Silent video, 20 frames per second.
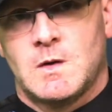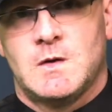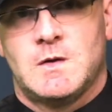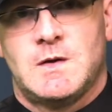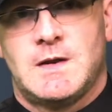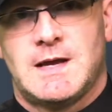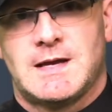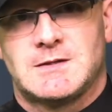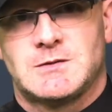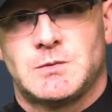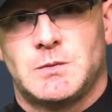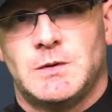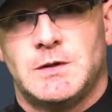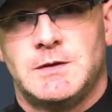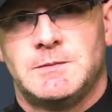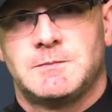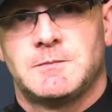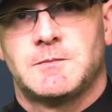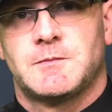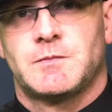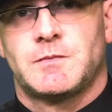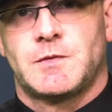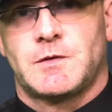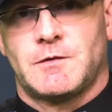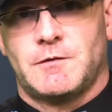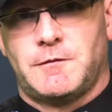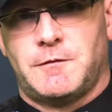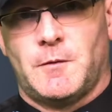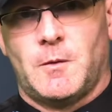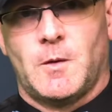Next one,
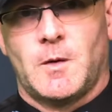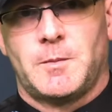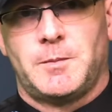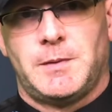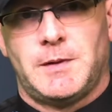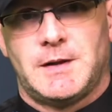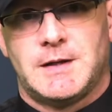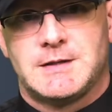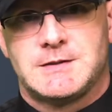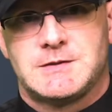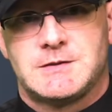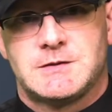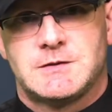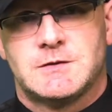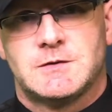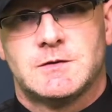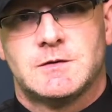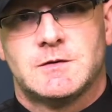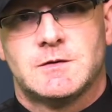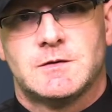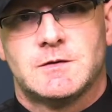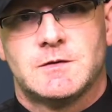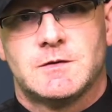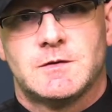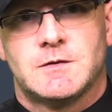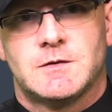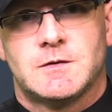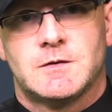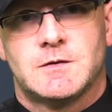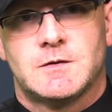4 plus
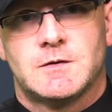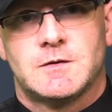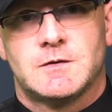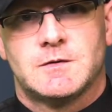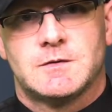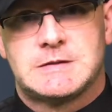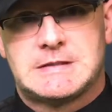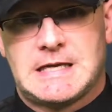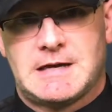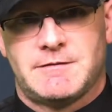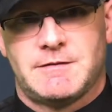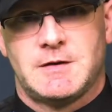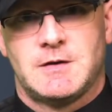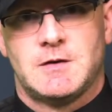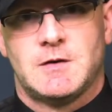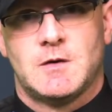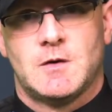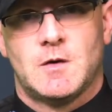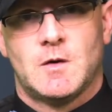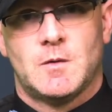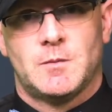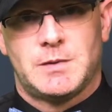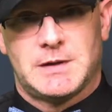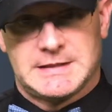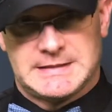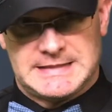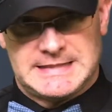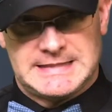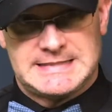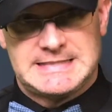7
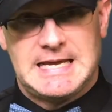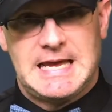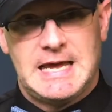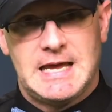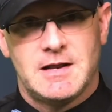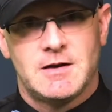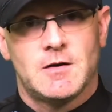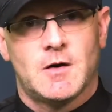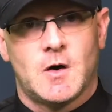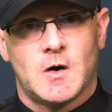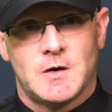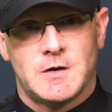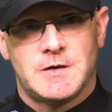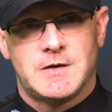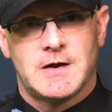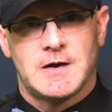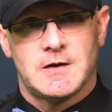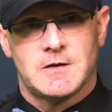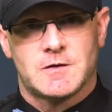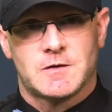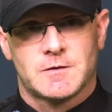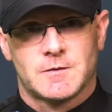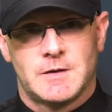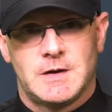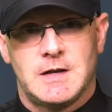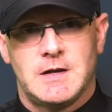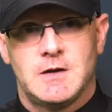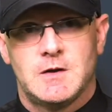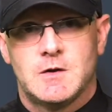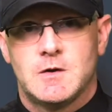plus the 10 on day
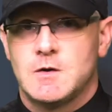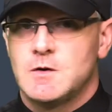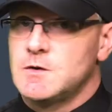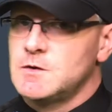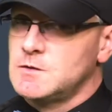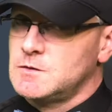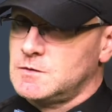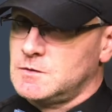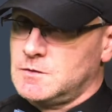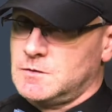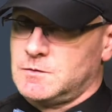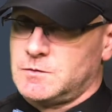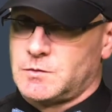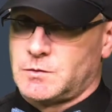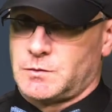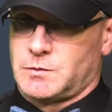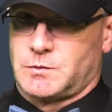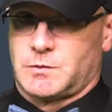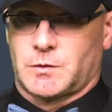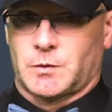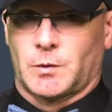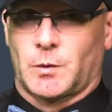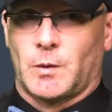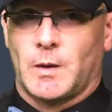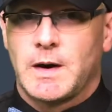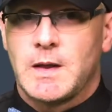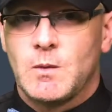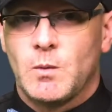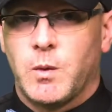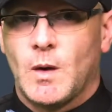3,
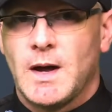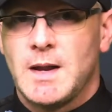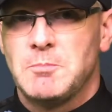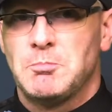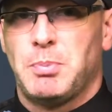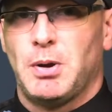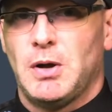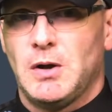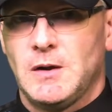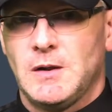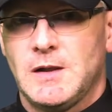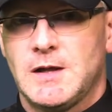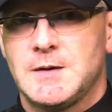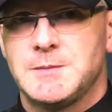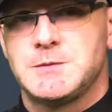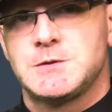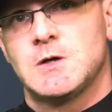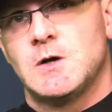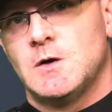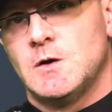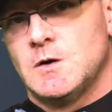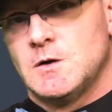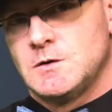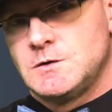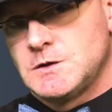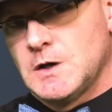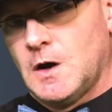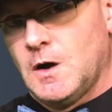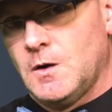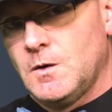21 pull-ups
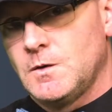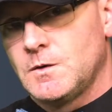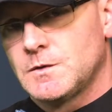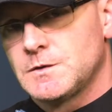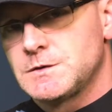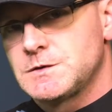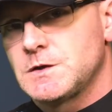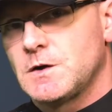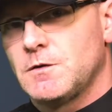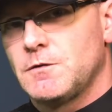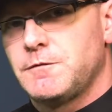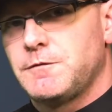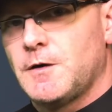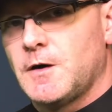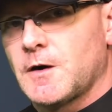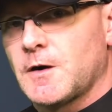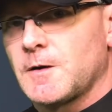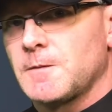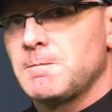total so far.